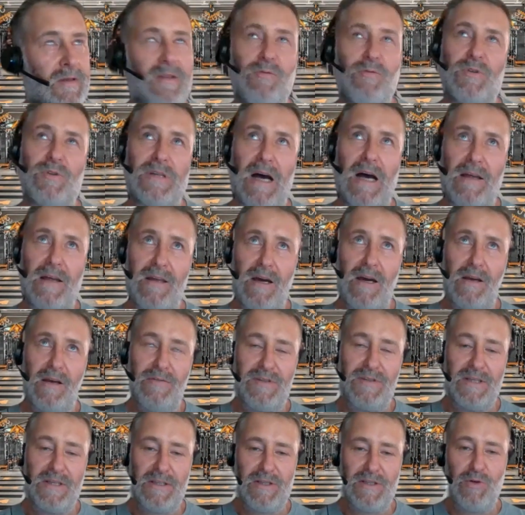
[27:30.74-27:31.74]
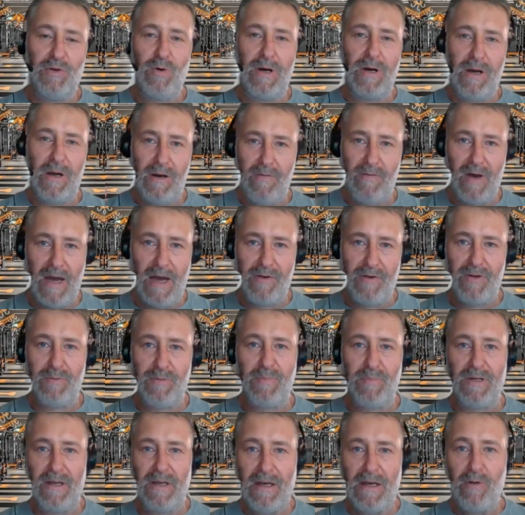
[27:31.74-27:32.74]
It was either out of 60 or out of
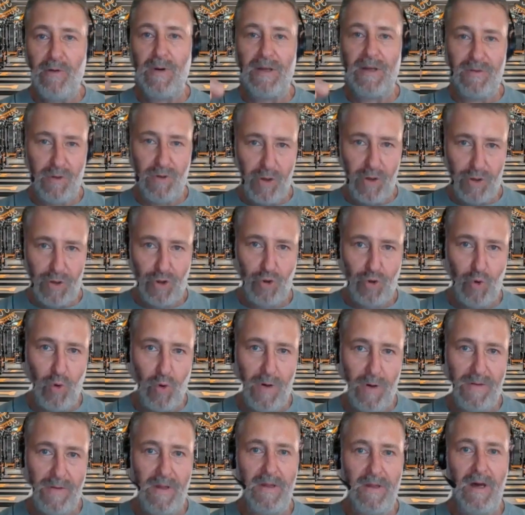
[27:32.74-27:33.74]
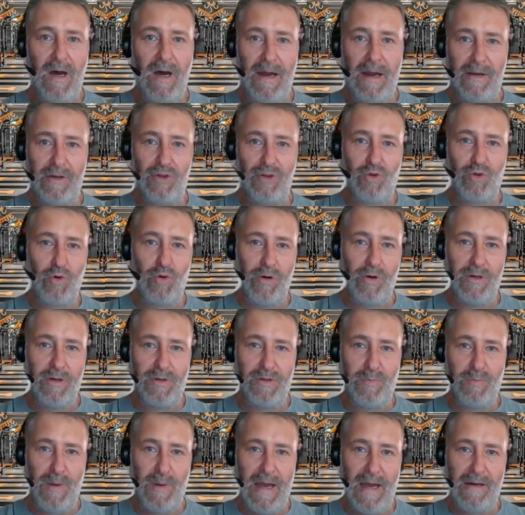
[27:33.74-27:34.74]
100, but anyways, got a score, and then the higher score
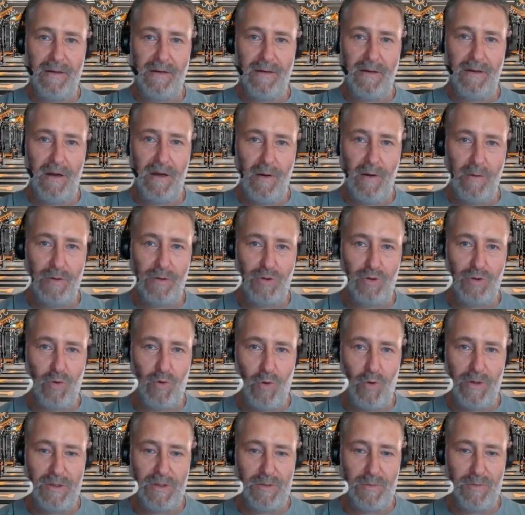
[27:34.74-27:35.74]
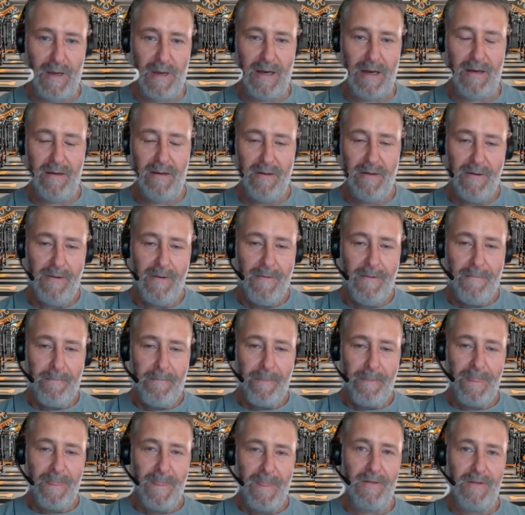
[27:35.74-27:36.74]
is bad and the lower score is better
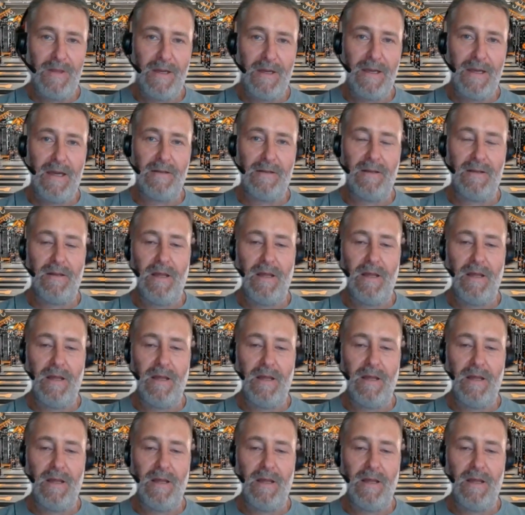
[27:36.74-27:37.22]
that they get.